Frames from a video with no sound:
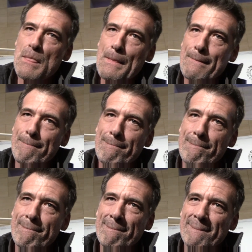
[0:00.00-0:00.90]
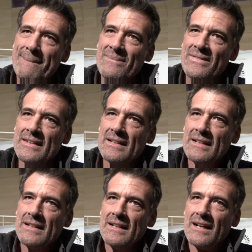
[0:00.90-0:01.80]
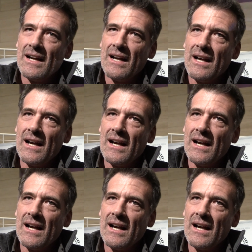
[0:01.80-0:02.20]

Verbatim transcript: it like playing an iconic character like that?